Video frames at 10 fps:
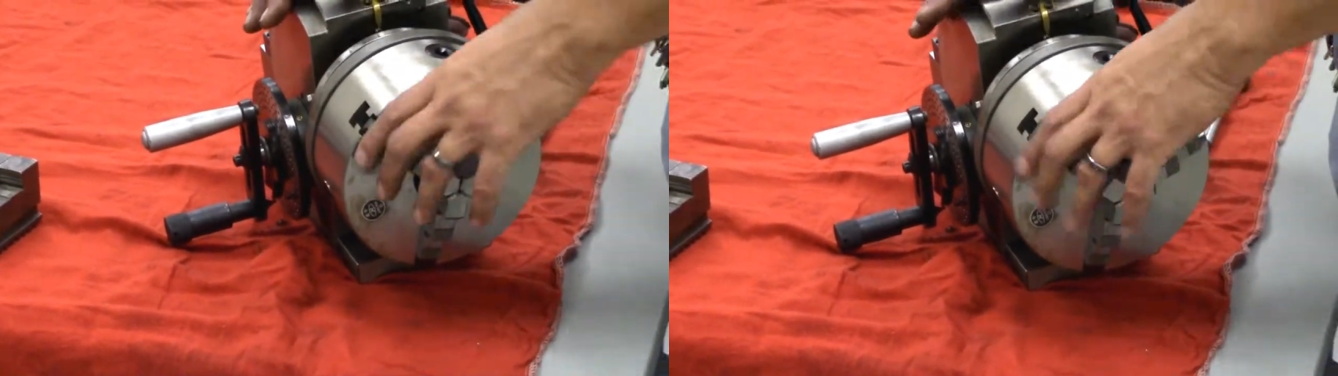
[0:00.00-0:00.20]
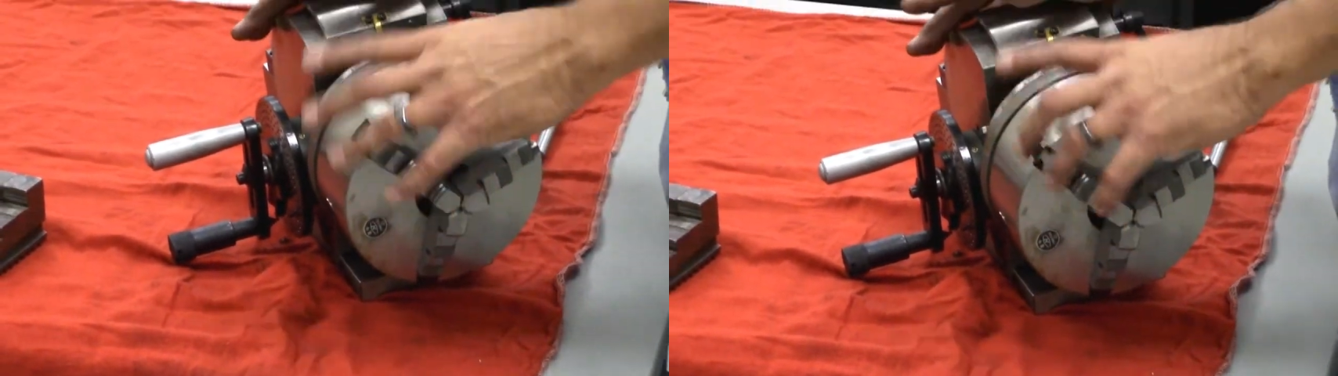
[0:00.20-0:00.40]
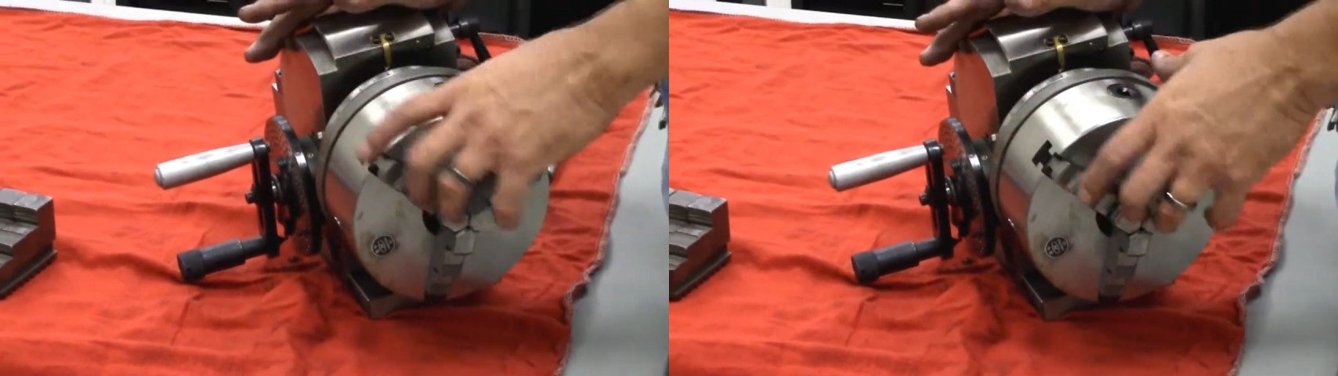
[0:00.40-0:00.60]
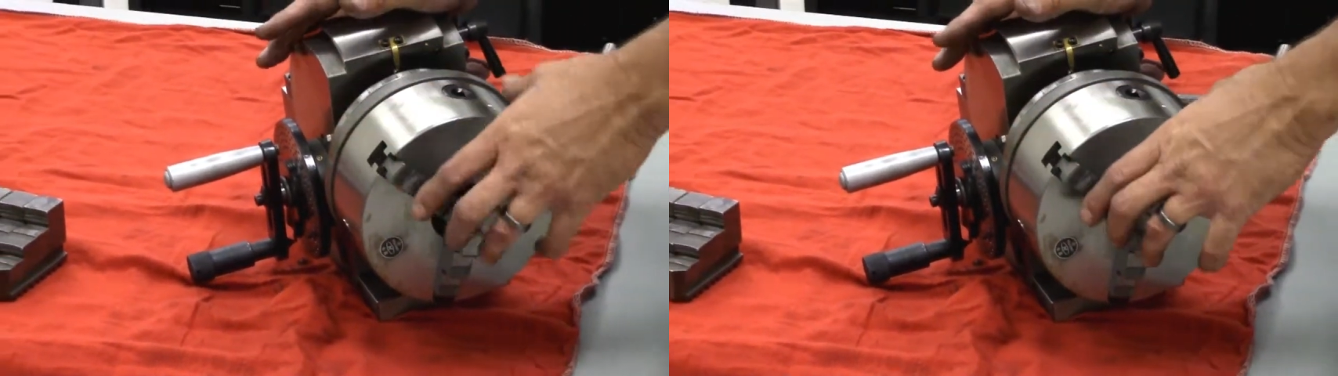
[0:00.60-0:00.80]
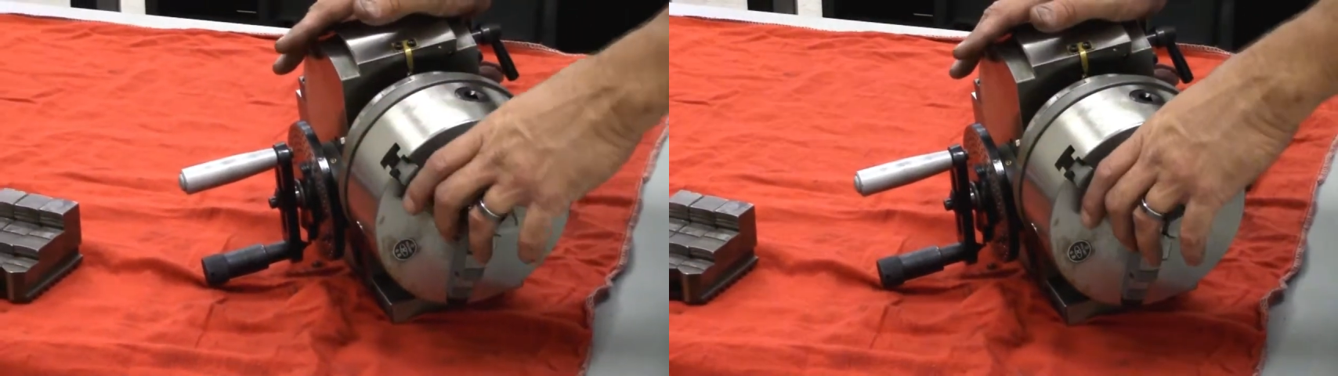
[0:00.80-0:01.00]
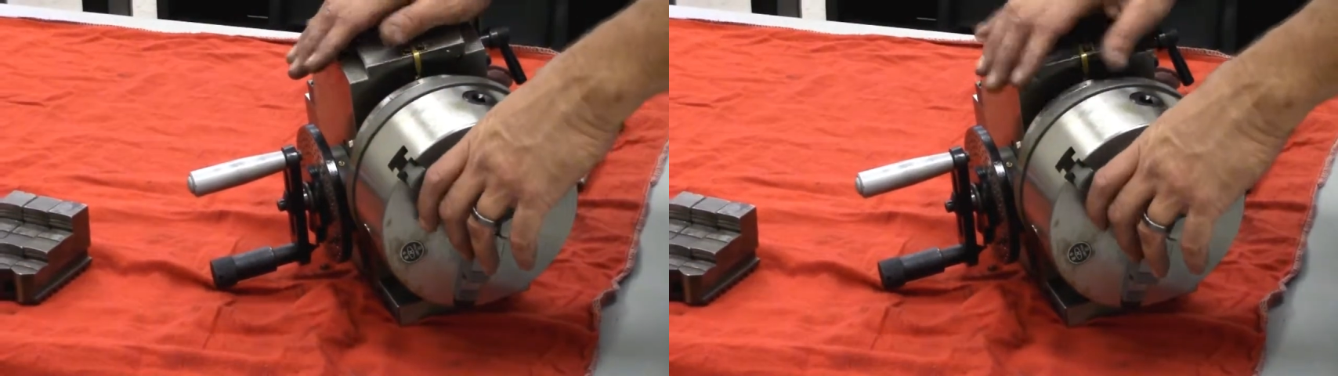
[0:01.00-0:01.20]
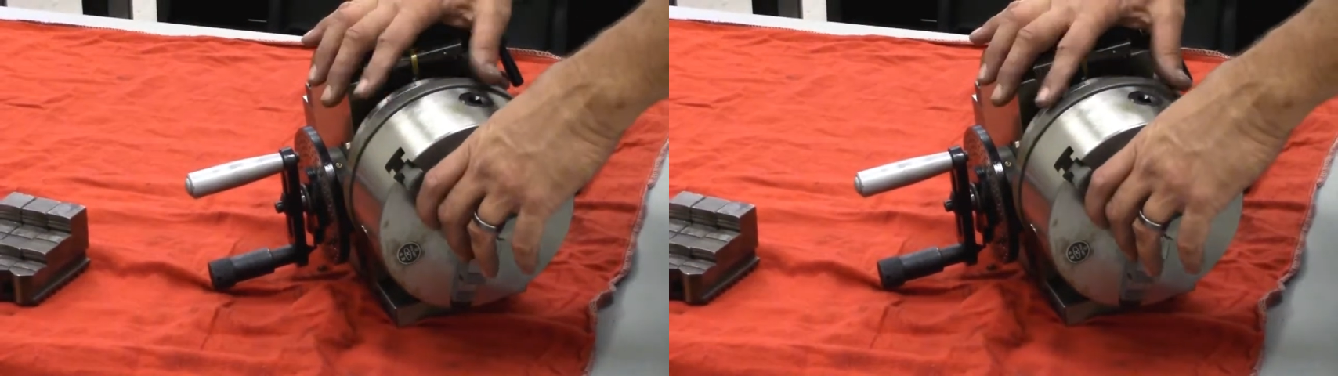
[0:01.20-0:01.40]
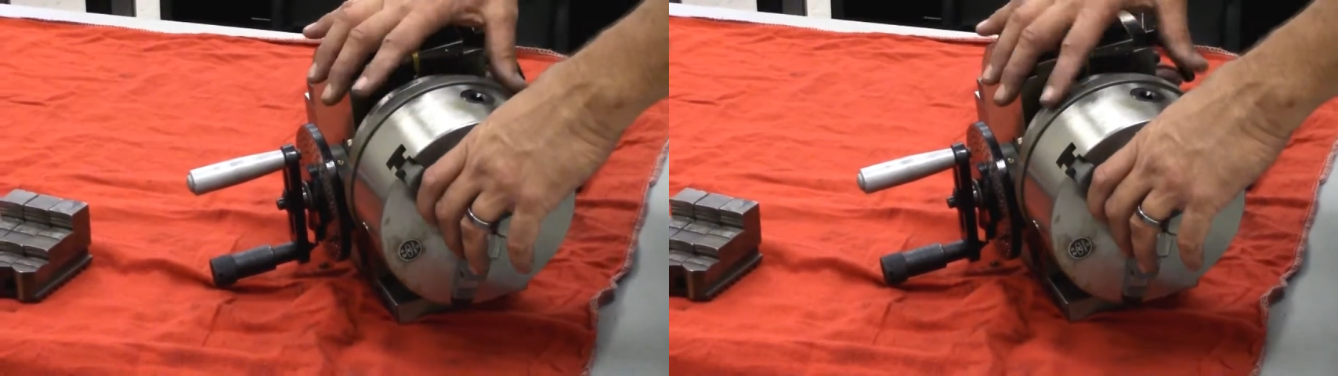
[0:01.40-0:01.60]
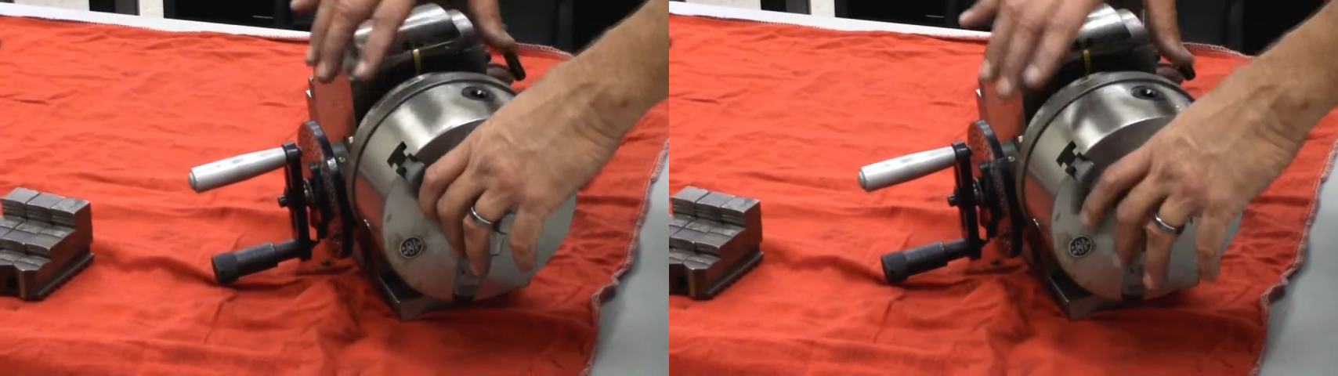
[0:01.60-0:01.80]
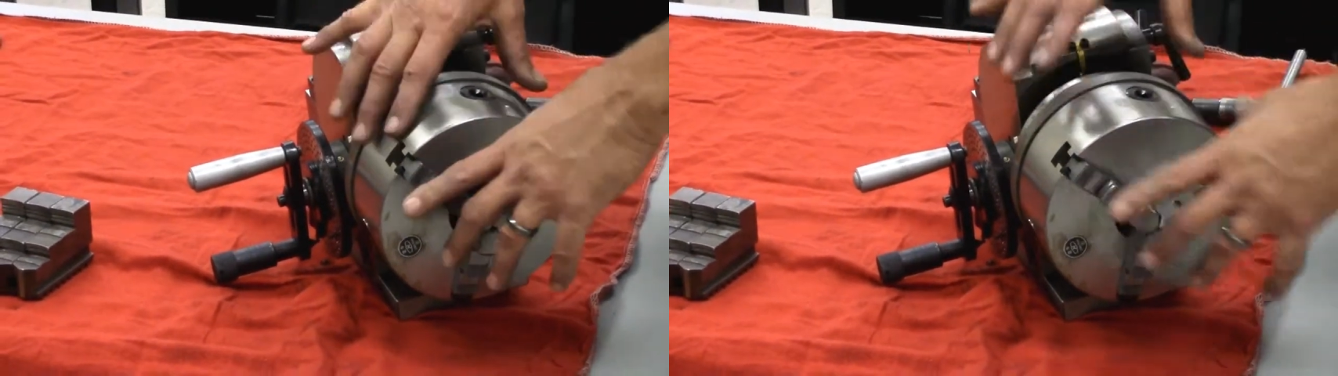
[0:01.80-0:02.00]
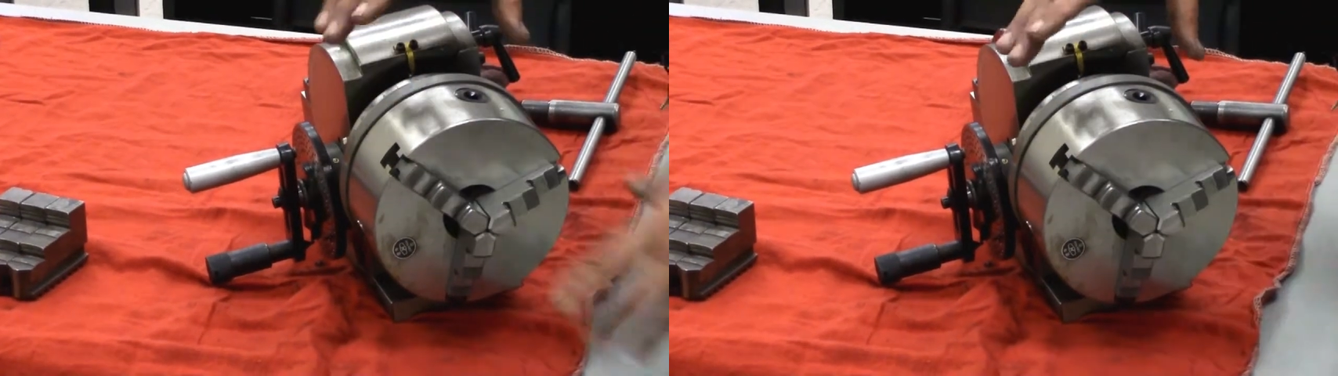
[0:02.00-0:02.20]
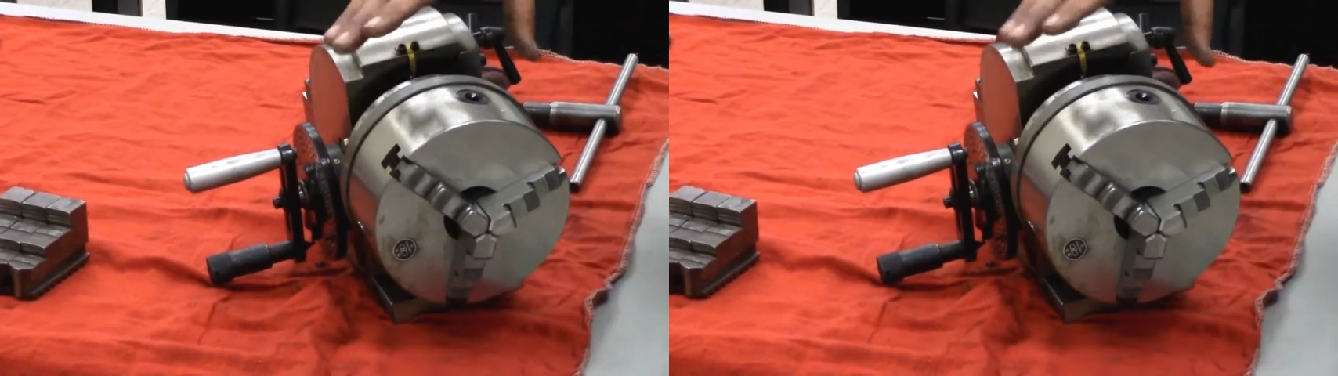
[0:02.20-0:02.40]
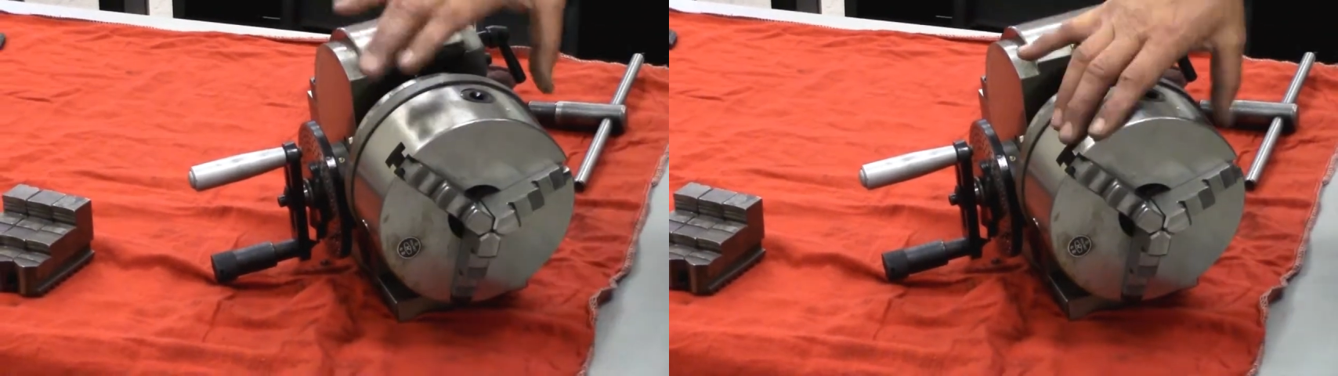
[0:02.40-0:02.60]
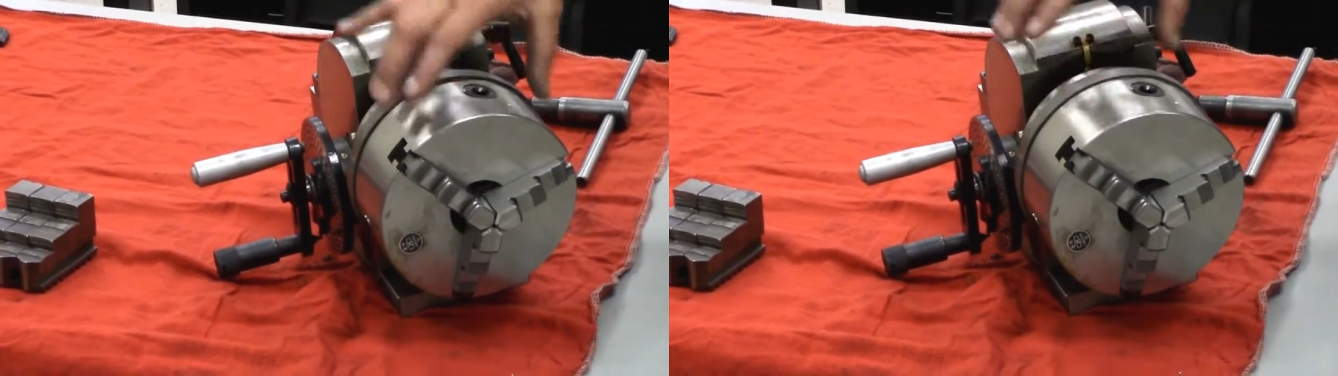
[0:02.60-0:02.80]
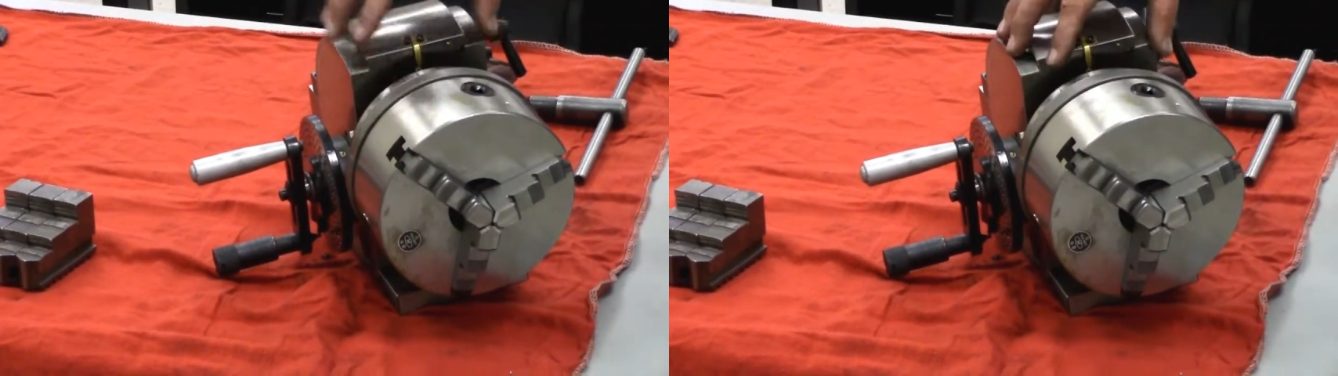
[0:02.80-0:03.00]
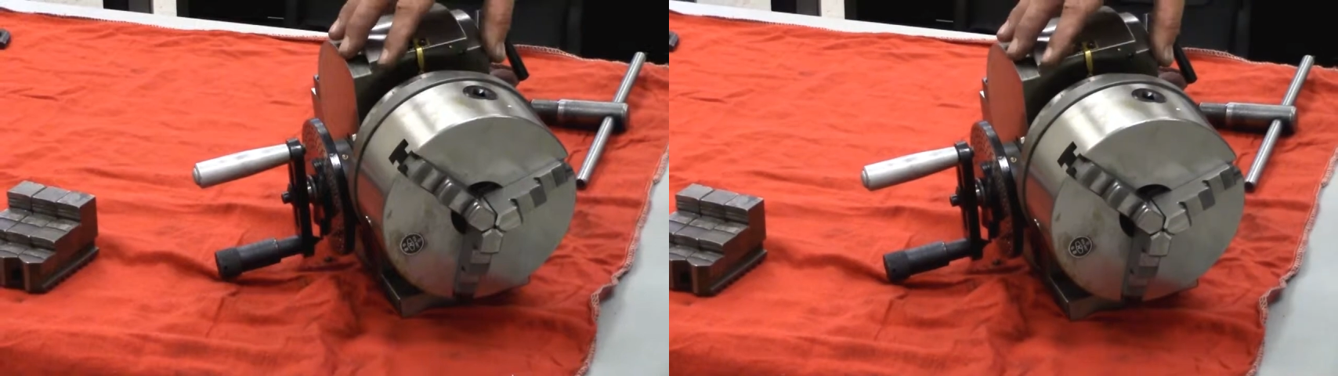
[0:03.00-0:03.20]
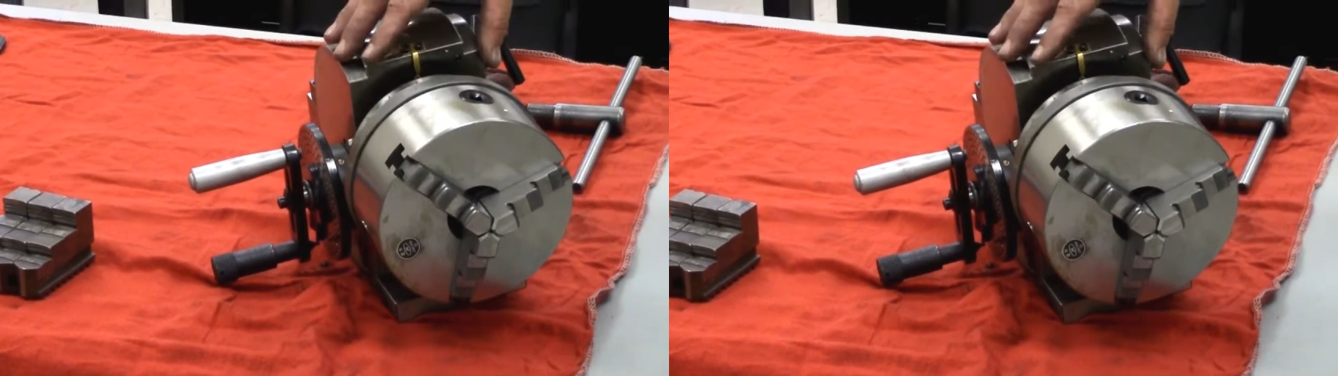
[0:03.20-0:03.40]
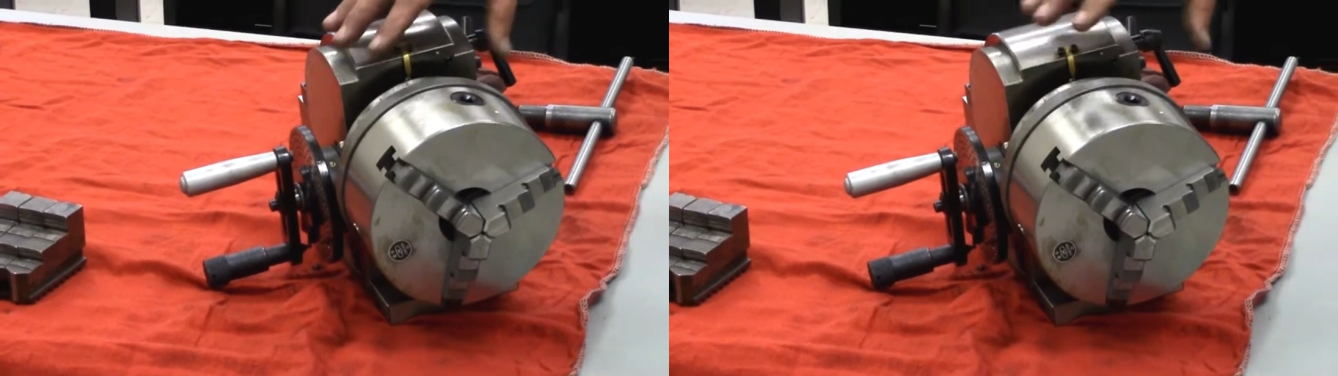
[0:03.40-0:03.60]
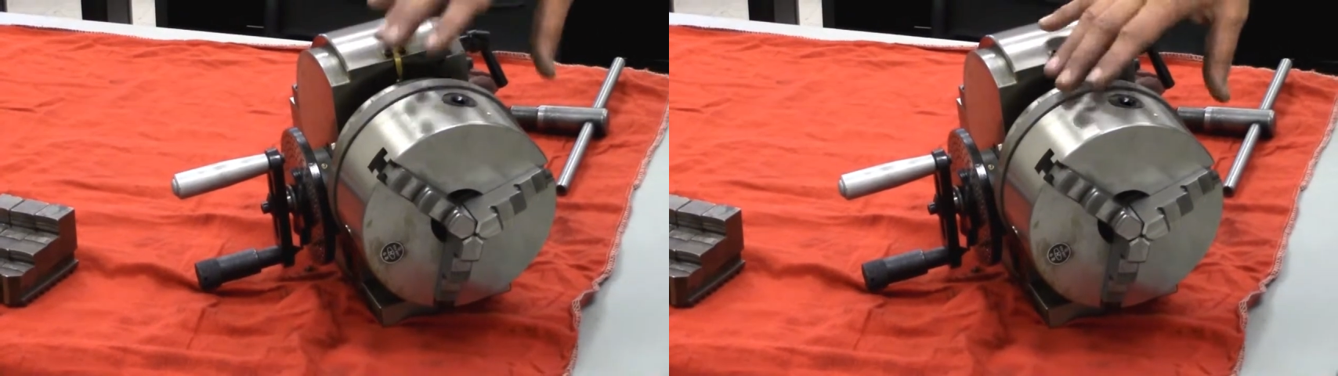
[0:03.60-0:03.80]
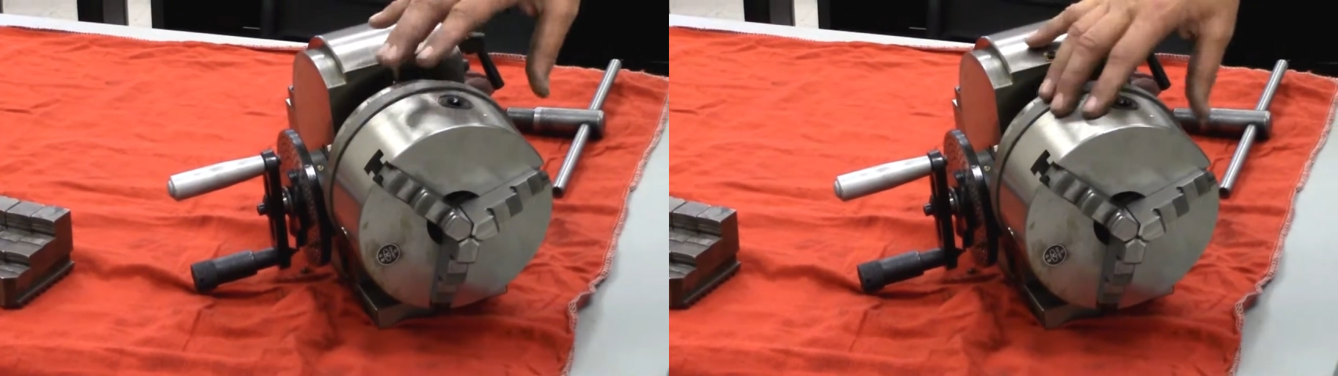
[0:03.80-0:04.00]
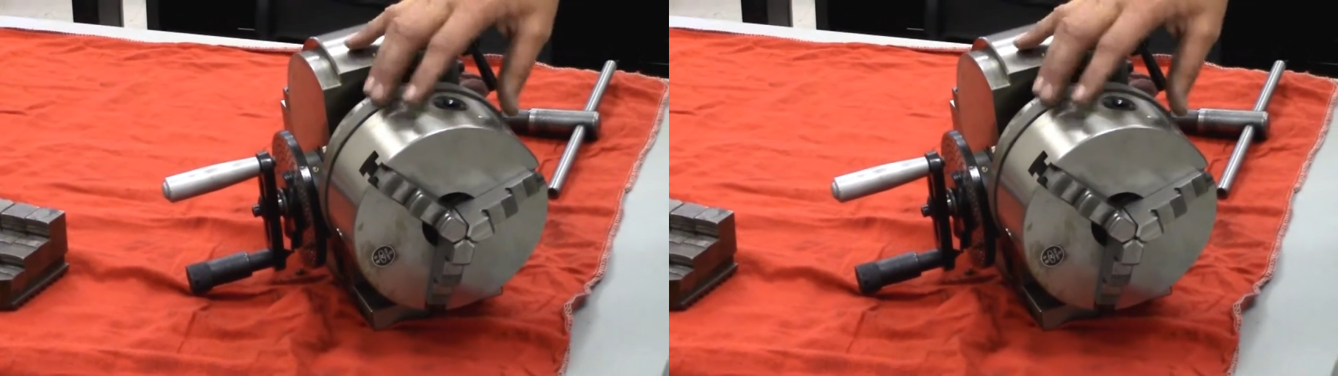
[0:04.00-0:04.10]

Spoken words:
Nobody's mouth can be seen.